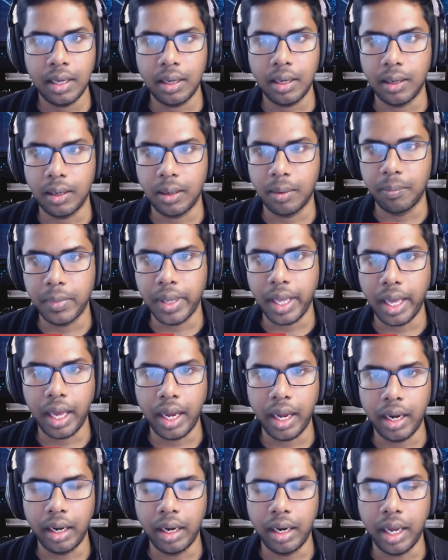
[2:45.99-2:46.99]

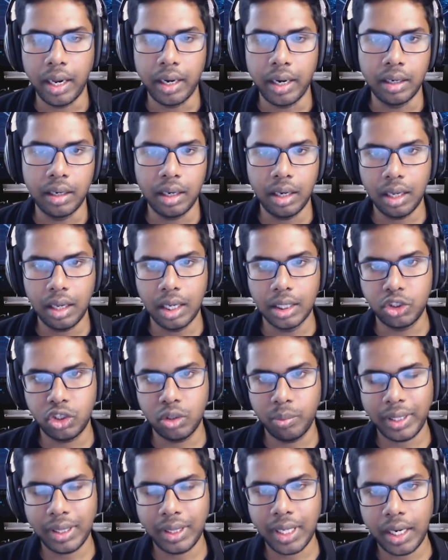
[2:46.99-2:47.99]
and
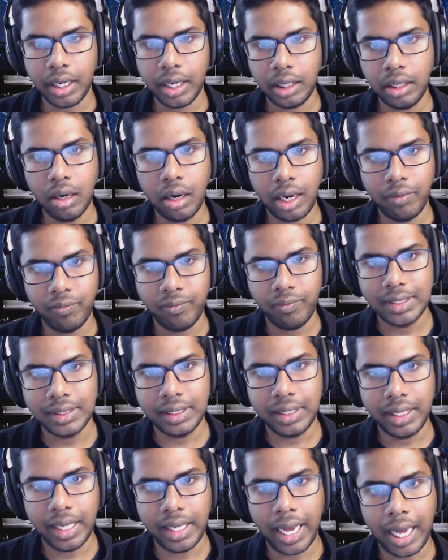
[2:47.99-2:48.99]
assuming that your
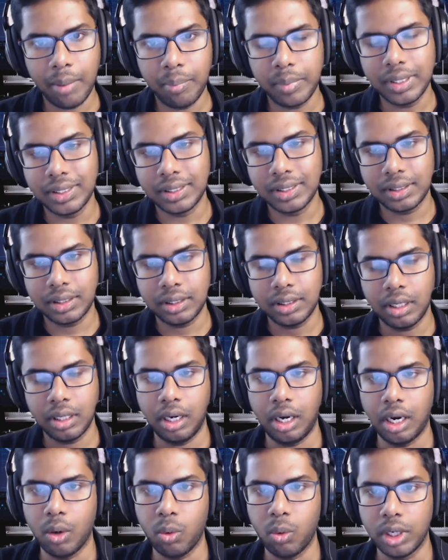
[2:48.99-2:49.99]
MVC app is
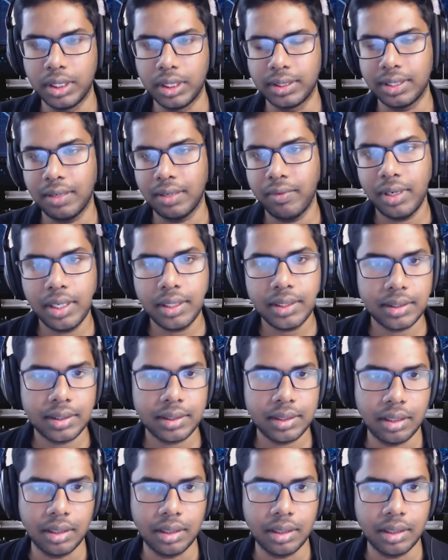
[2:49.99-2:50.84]
now on serverless,